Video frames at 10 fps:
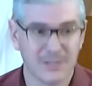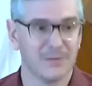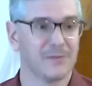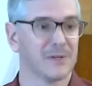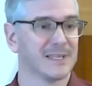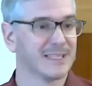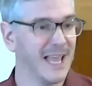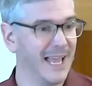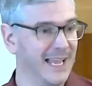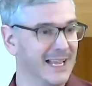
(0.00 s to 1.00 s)

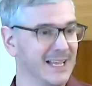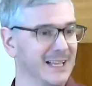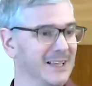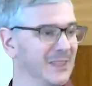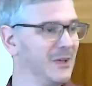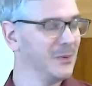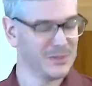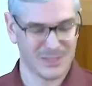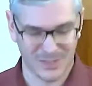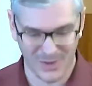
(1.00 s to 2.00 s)
forsake
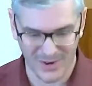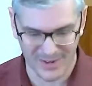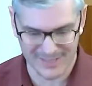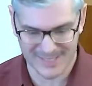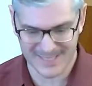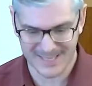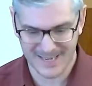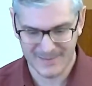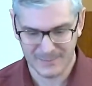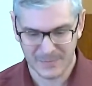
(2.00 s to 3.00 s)
those thoughts.
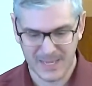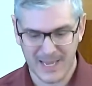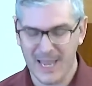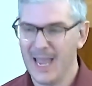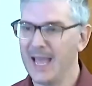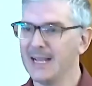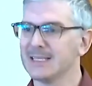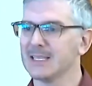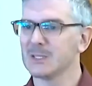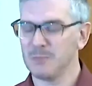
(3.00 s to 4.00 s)
And
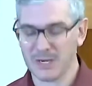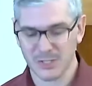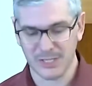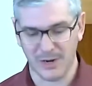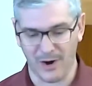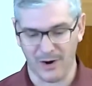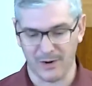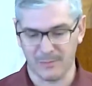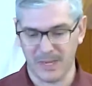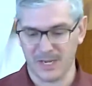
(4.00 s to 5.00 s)
it's especially
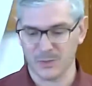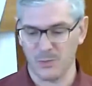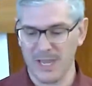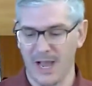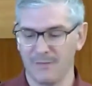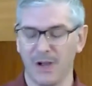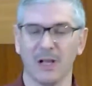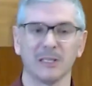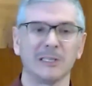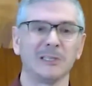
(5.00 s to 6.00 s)
hard because we have
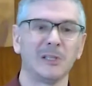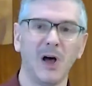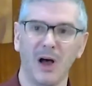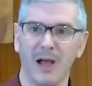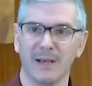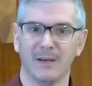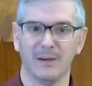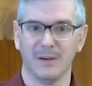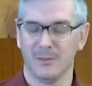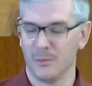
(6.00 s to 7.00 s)
a lot
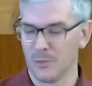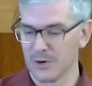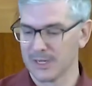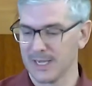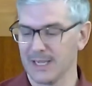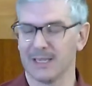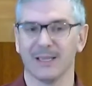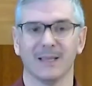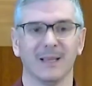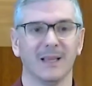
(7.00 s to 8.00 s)
working
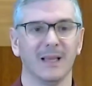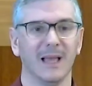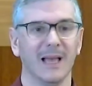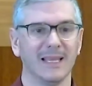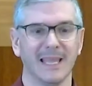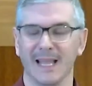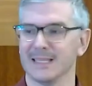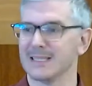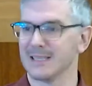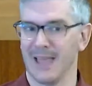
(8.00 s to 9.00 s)

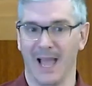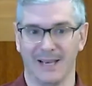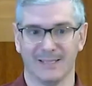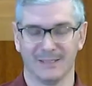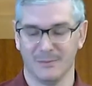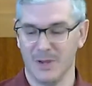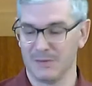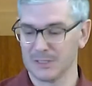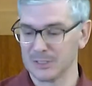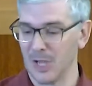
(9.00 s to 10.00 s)
against that. We have
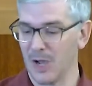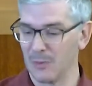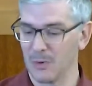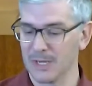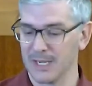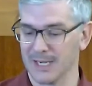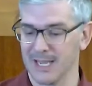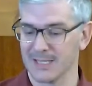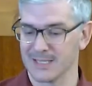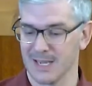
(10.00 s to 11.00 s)
a lot working
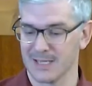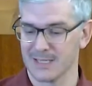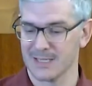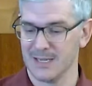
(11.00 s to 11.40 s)
against us.